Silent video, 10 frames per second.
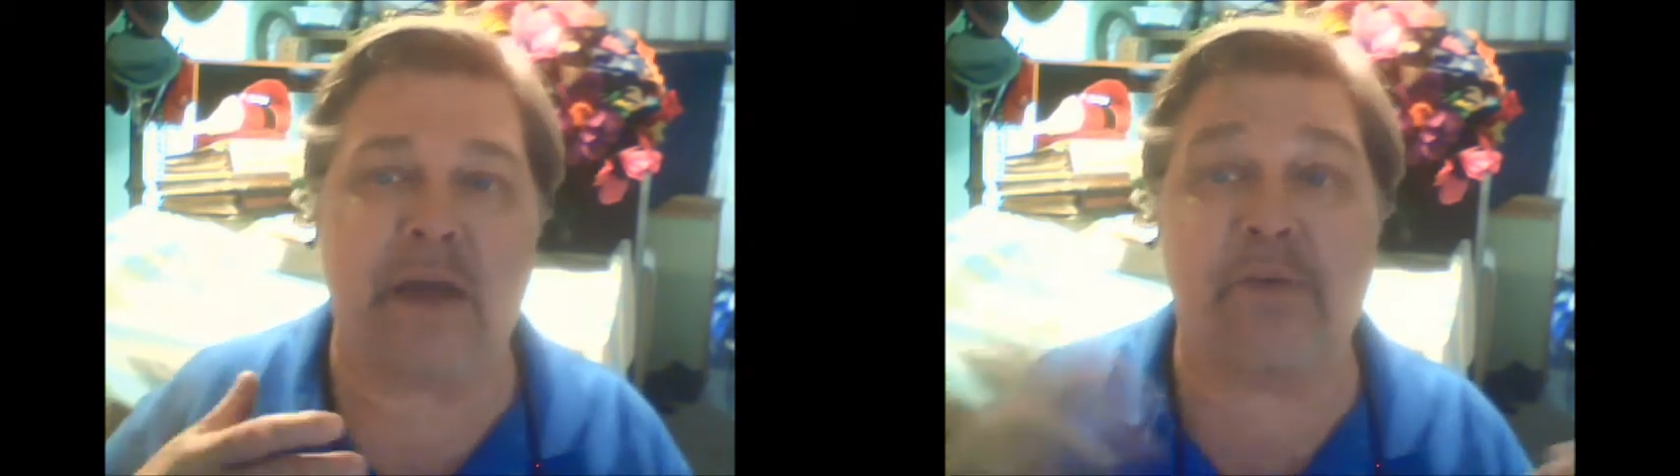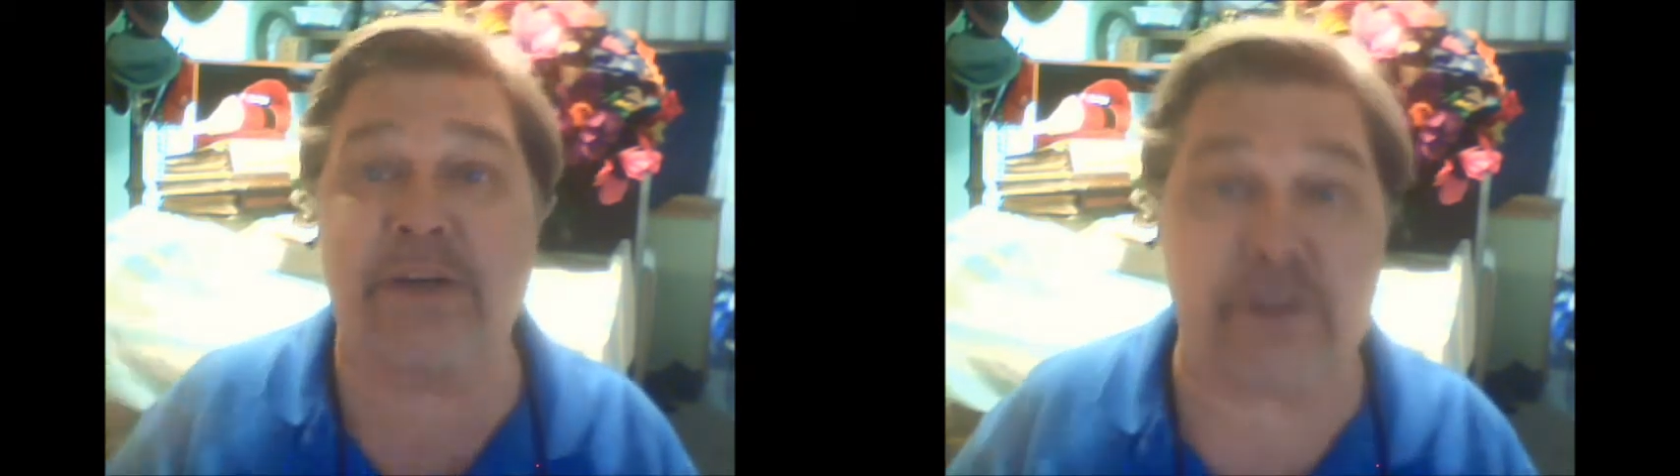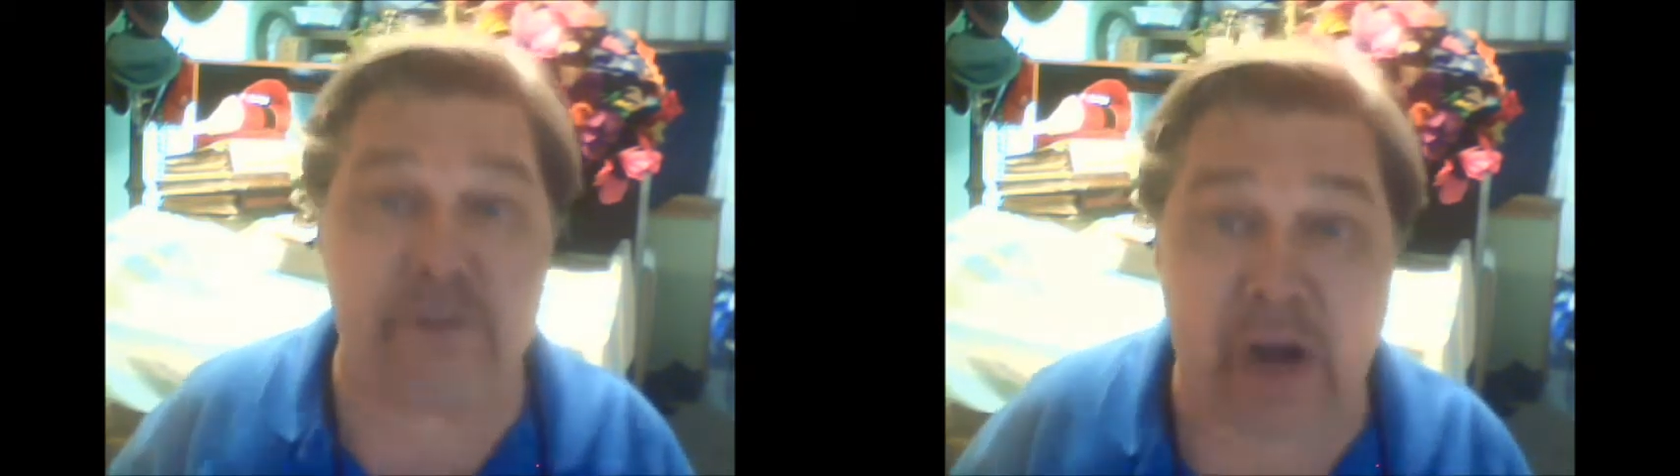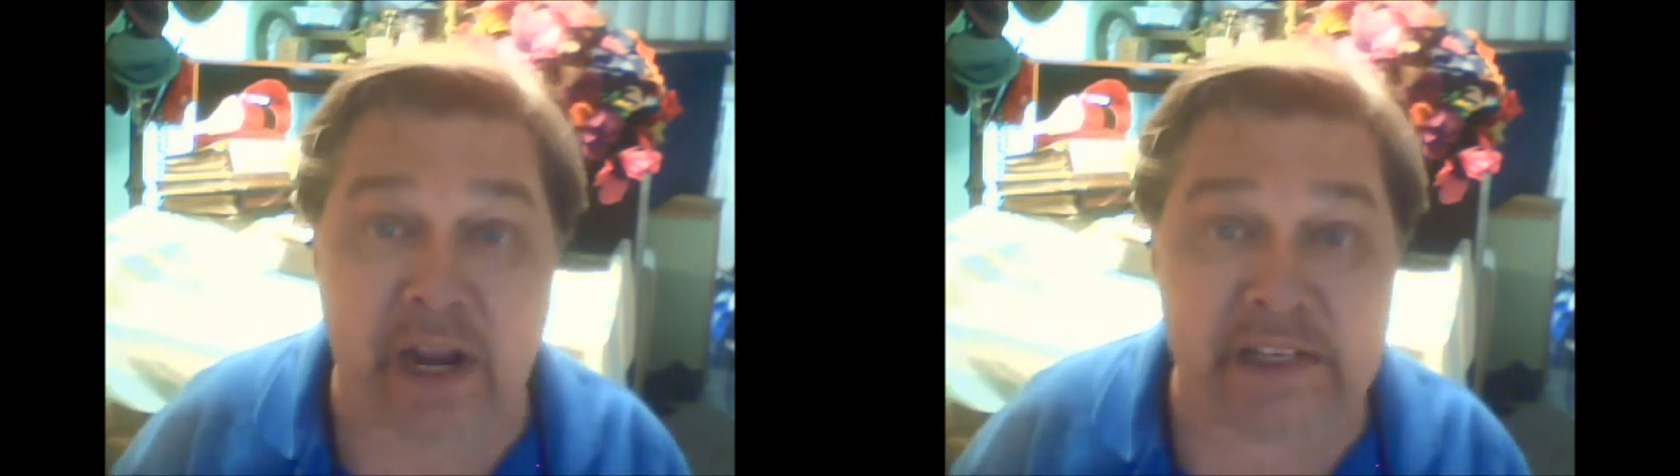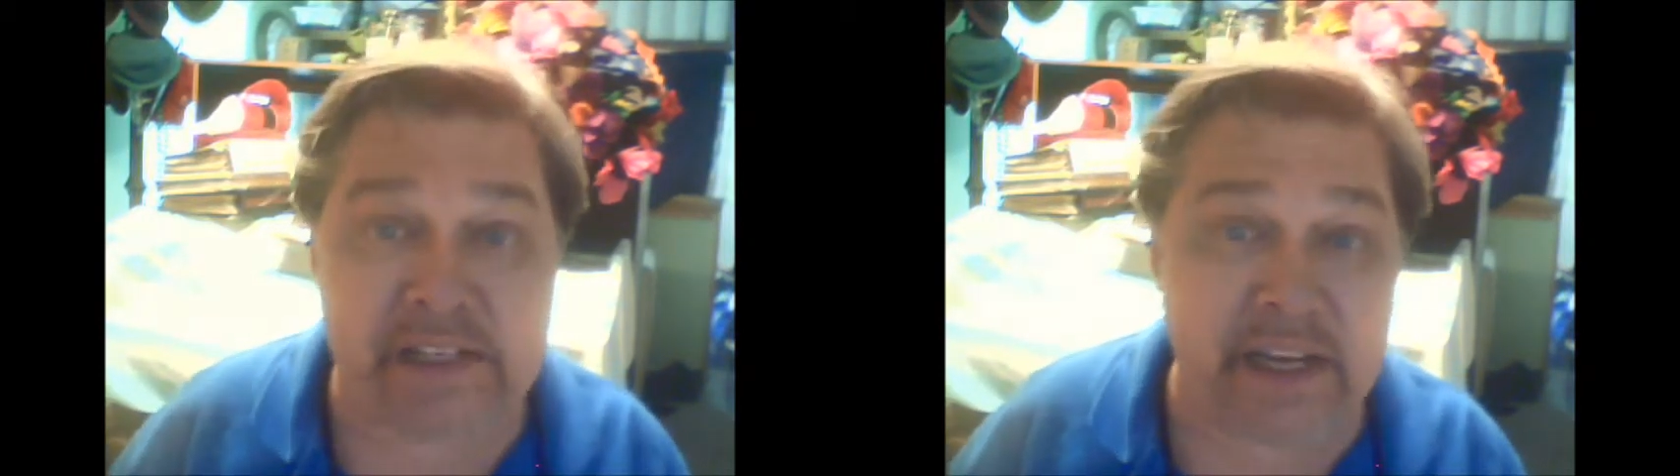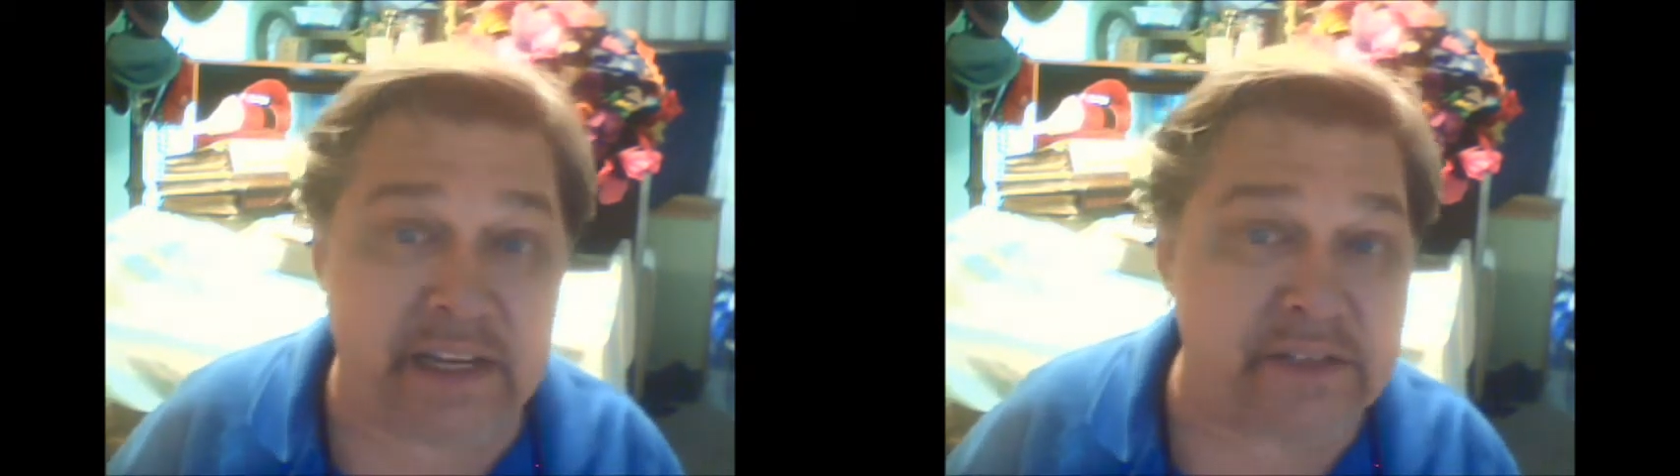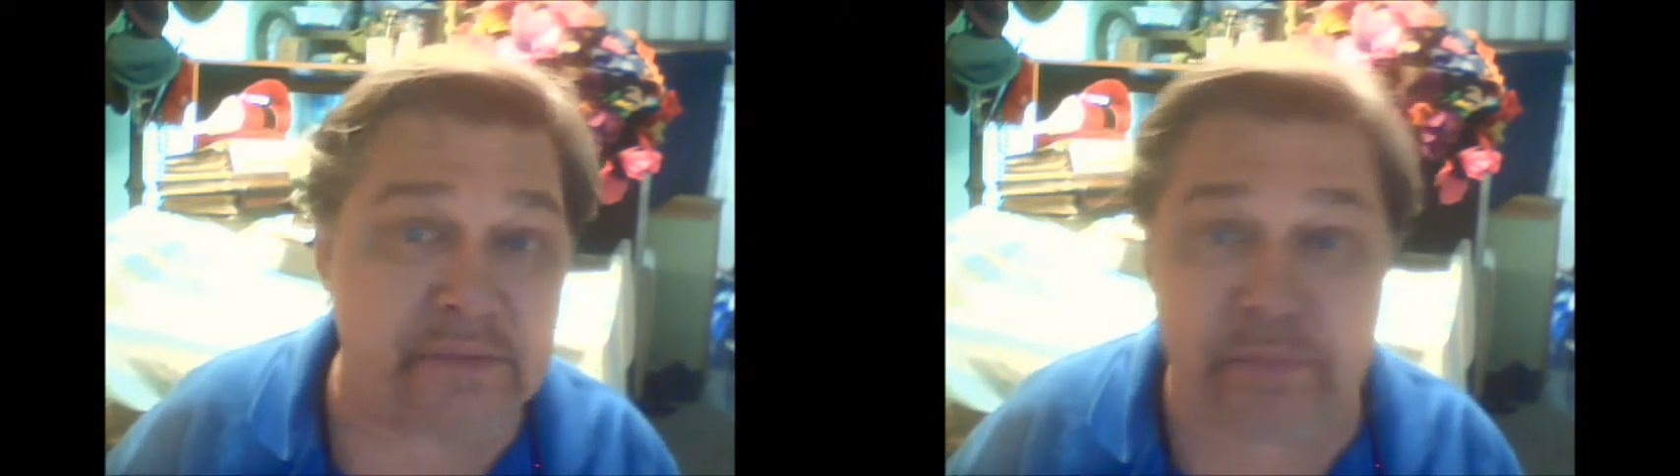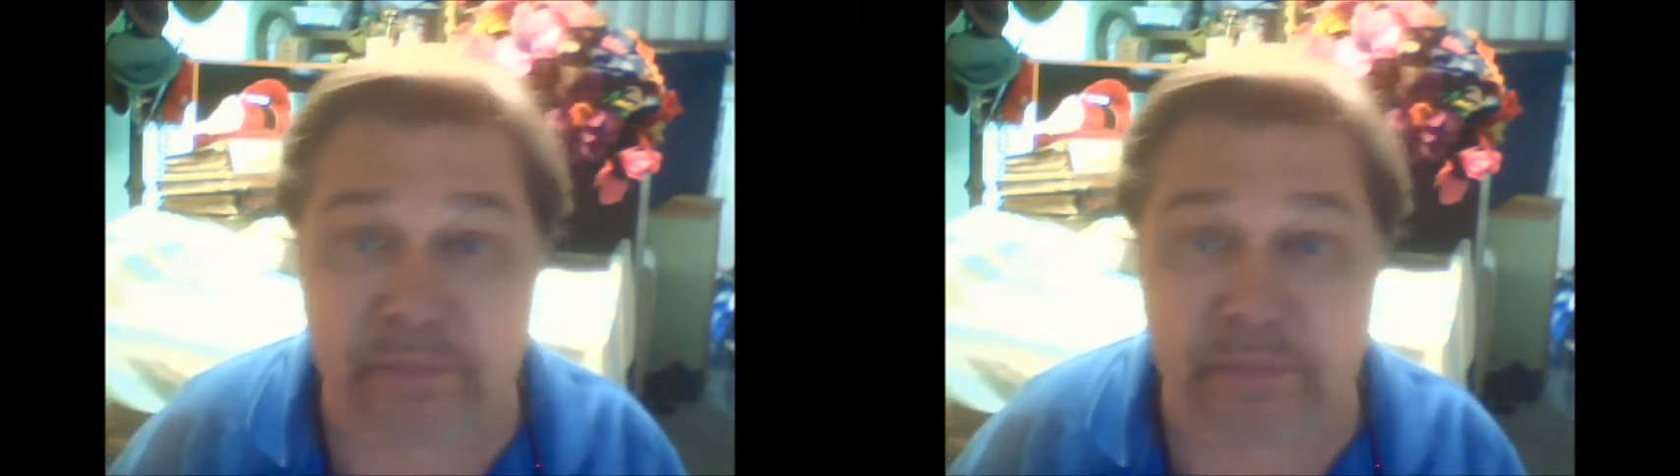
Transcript: Richard Ross does a